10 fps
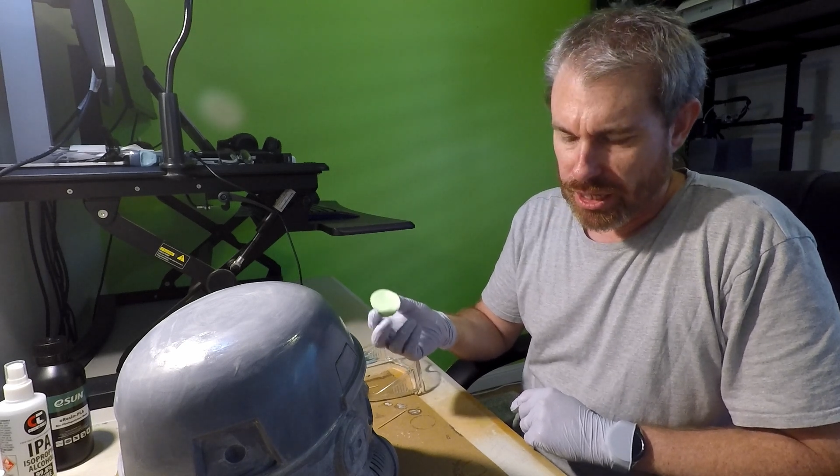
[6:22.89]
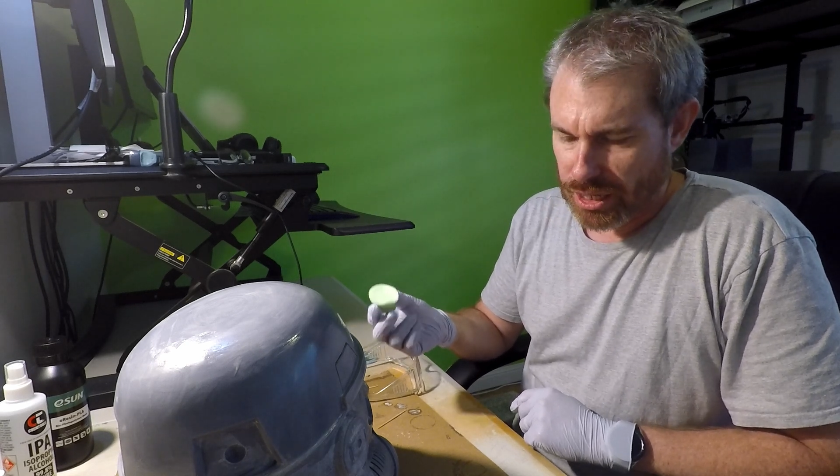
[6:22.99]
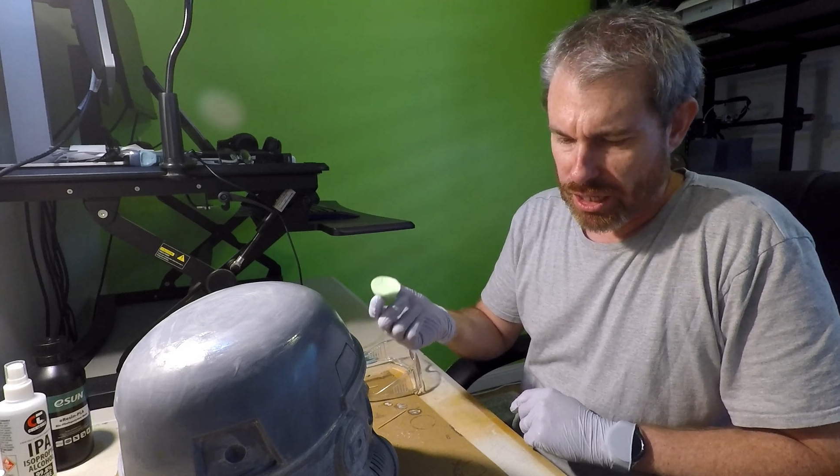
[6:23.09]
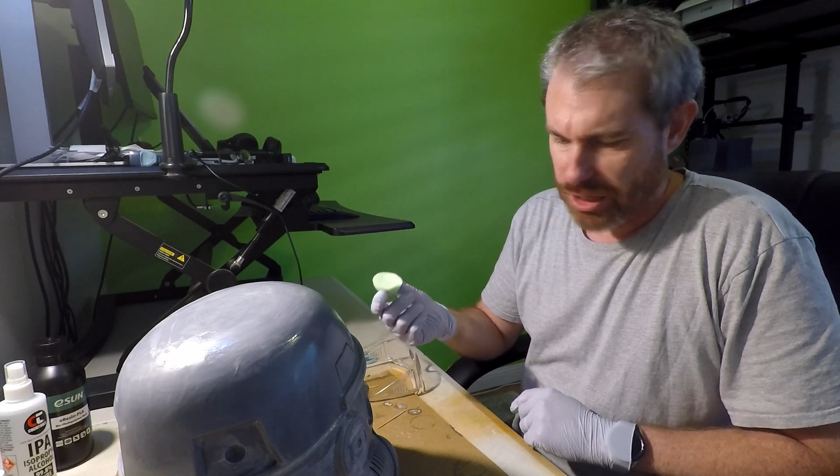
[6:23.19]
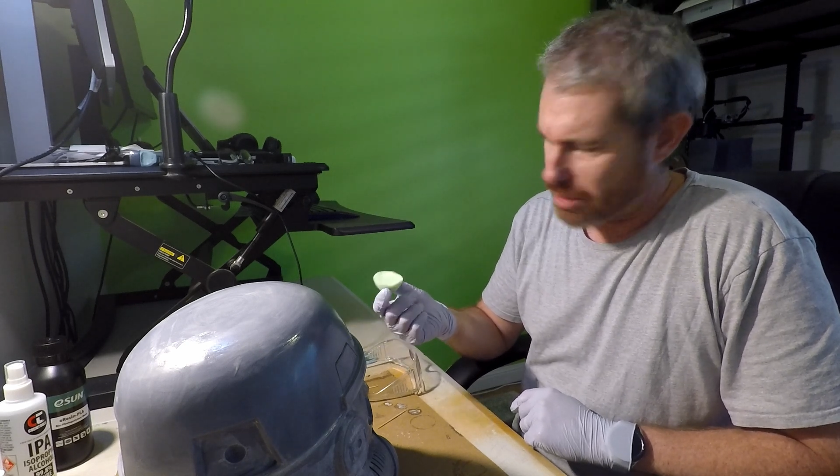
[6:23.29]

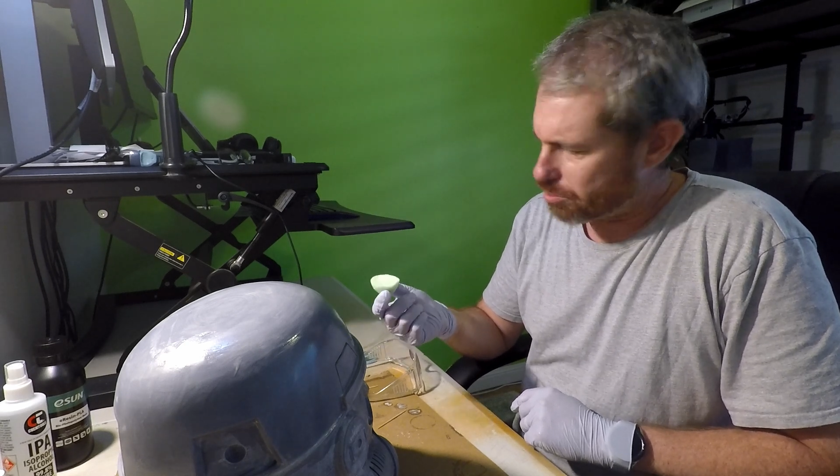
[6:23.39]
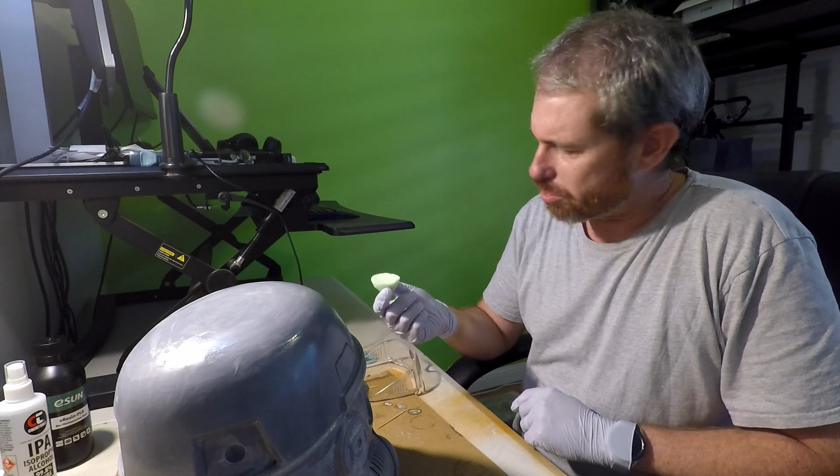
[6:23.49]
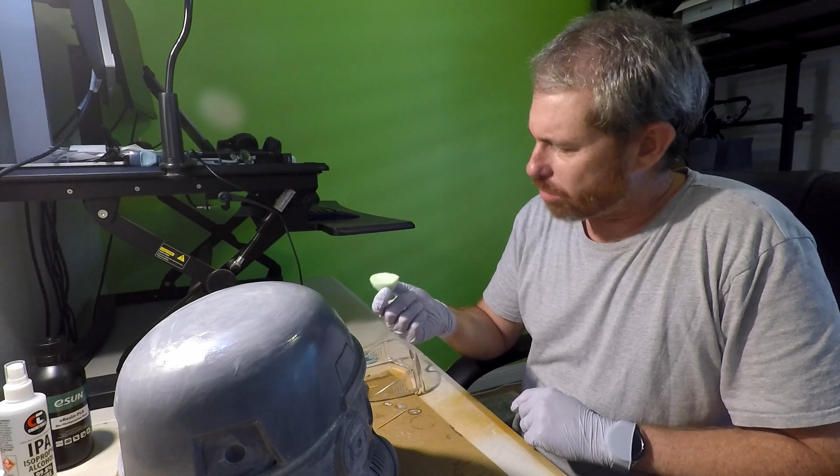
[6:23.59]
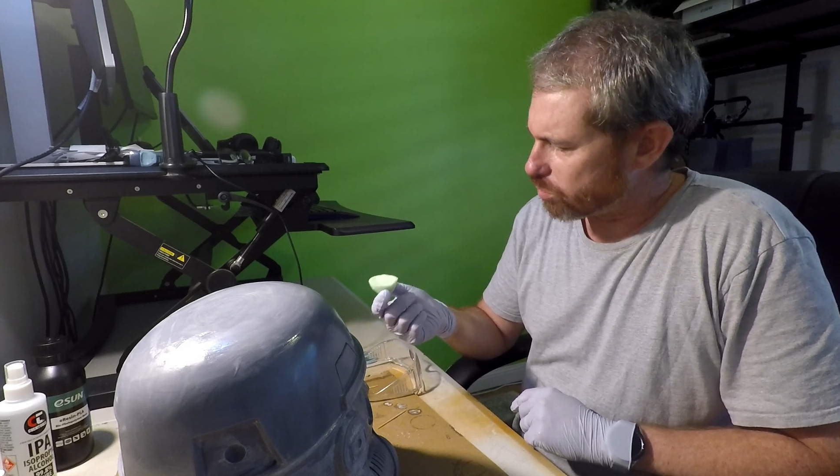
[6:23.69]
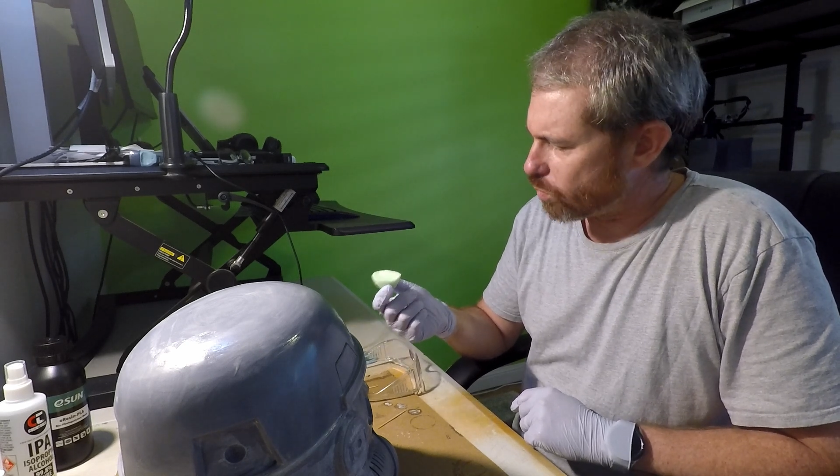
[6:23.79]
The
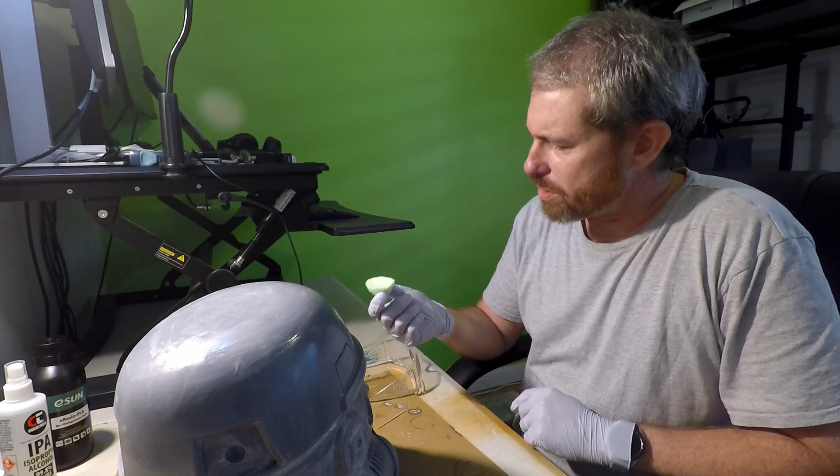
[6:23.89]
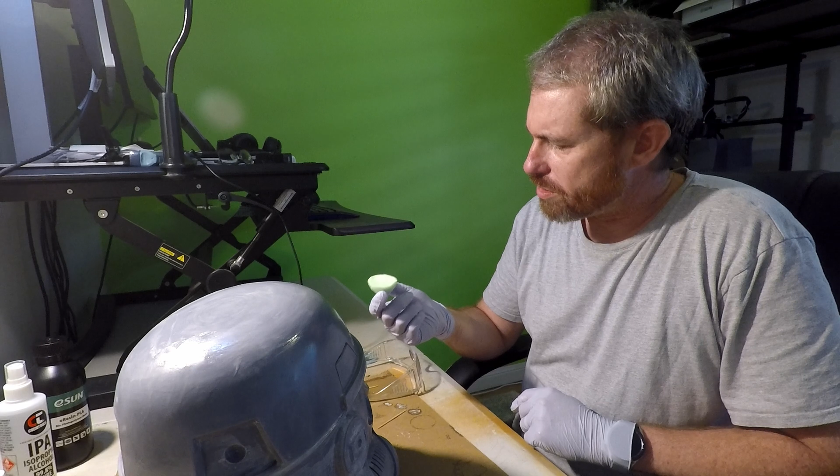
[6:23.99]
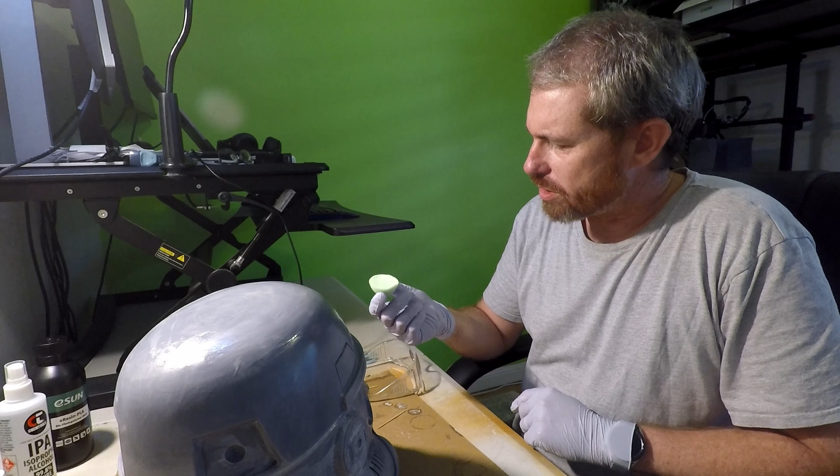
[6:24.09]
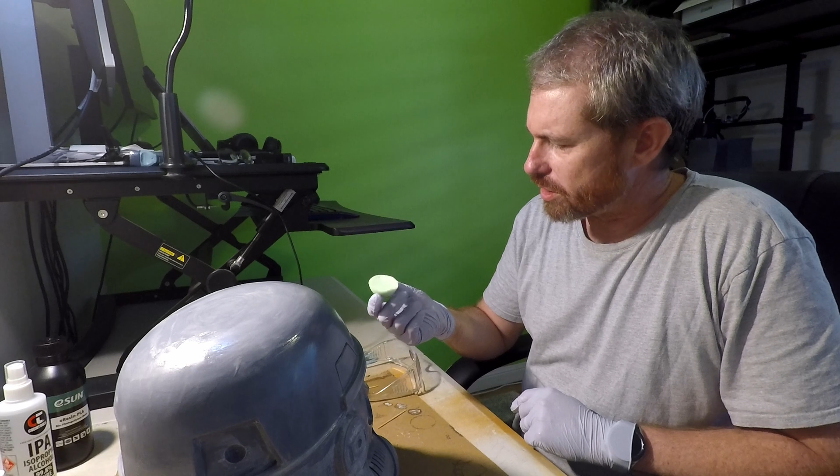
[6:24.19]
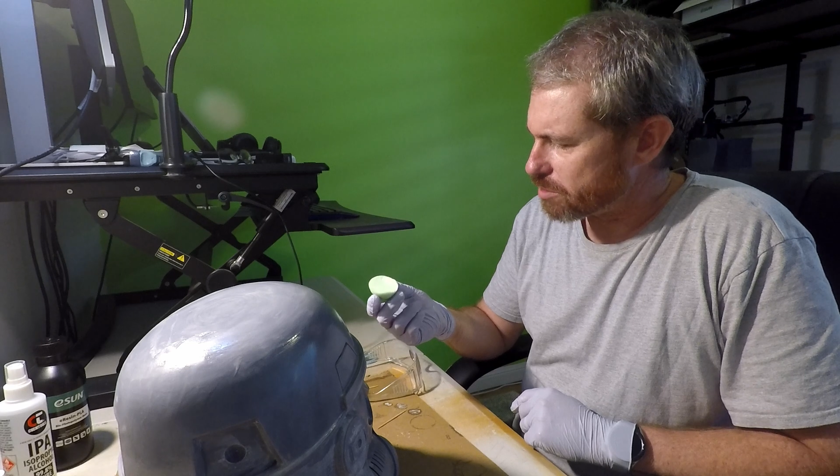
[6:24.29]
problem
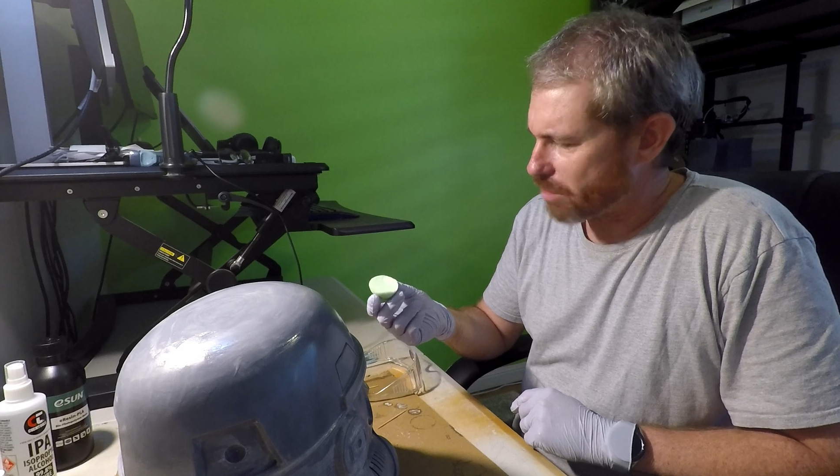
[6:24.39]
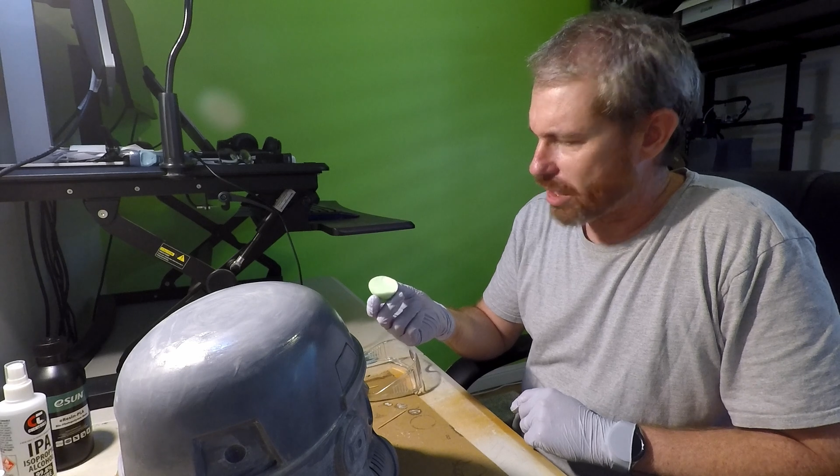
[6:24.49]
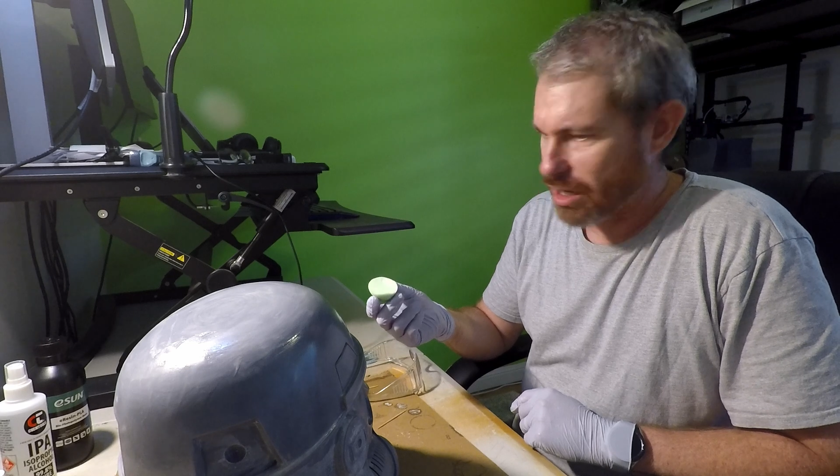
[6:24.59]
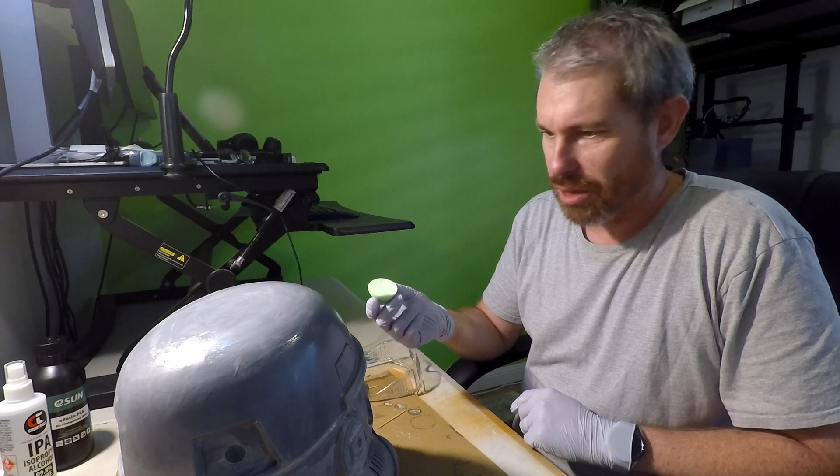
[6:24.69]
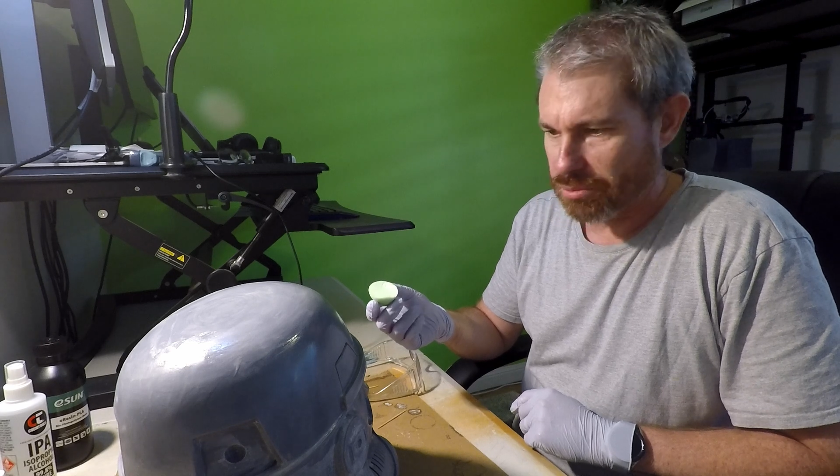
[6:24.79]
with these
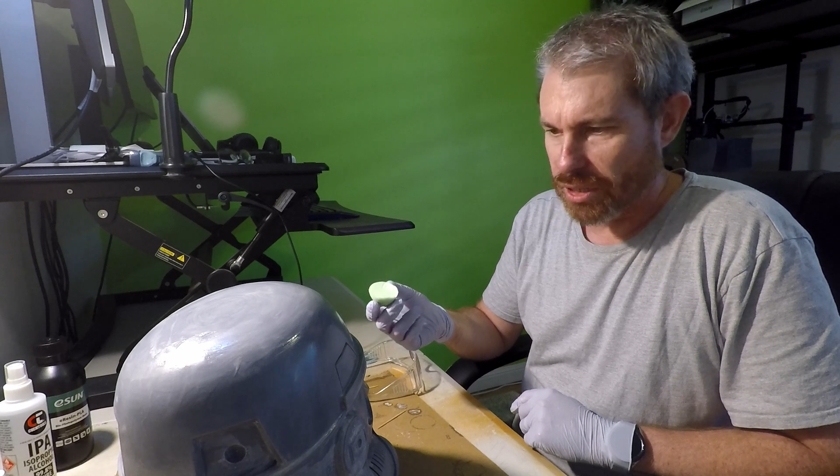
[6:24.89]
makeup